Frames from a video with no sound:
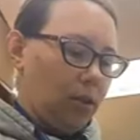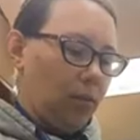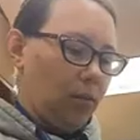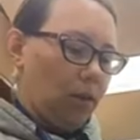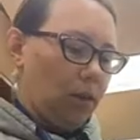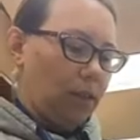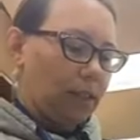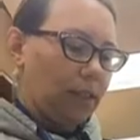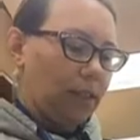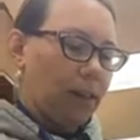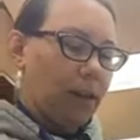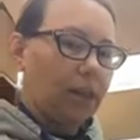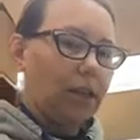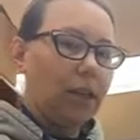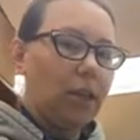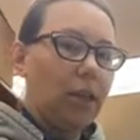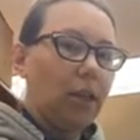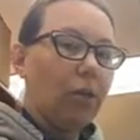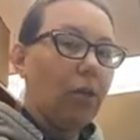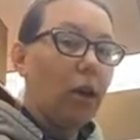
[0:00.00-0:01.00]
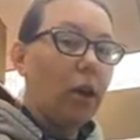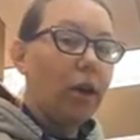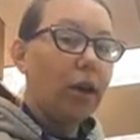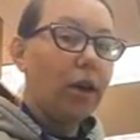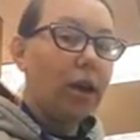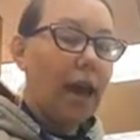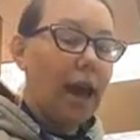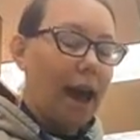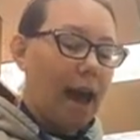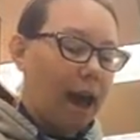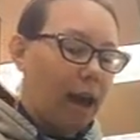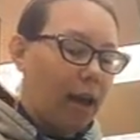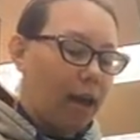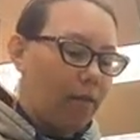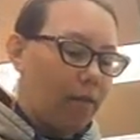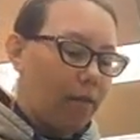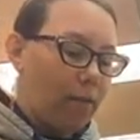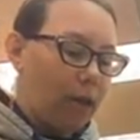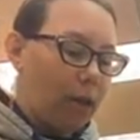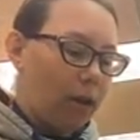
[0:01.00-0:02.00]
we're expecting. You are going to
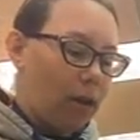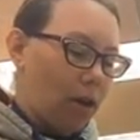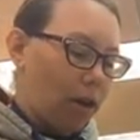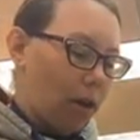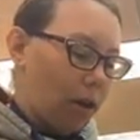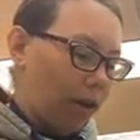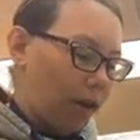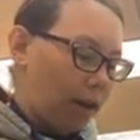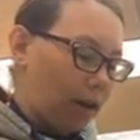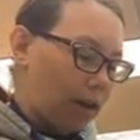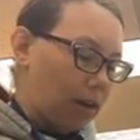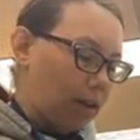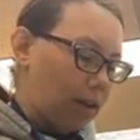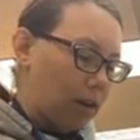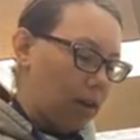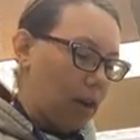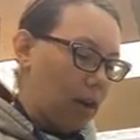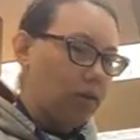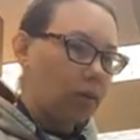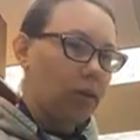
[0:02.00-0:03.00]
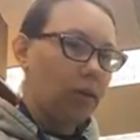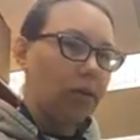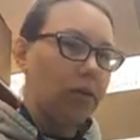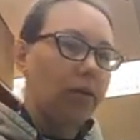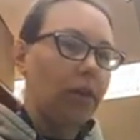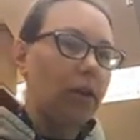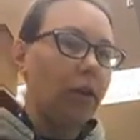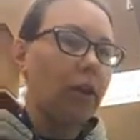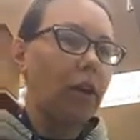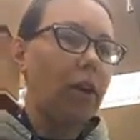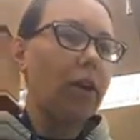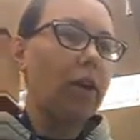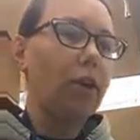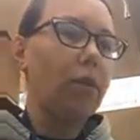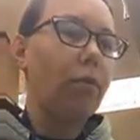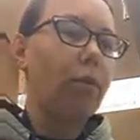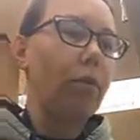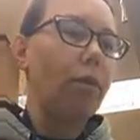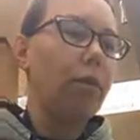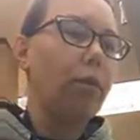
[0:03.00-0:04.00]
have blood auger as an option for your
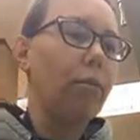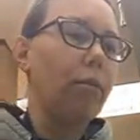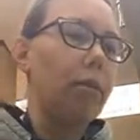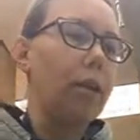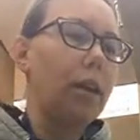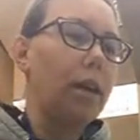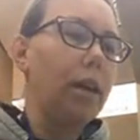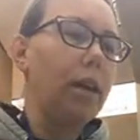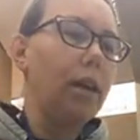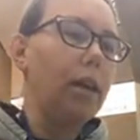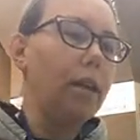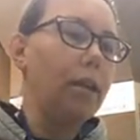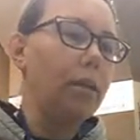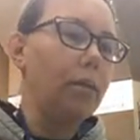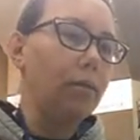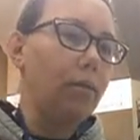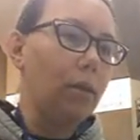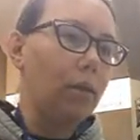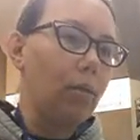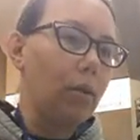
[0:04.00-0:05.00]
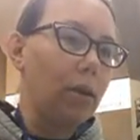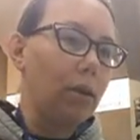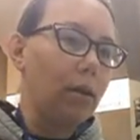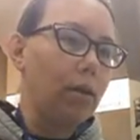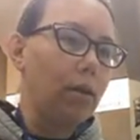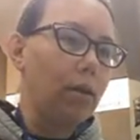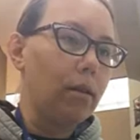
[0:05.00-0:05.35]
unknown 3. It'll be one of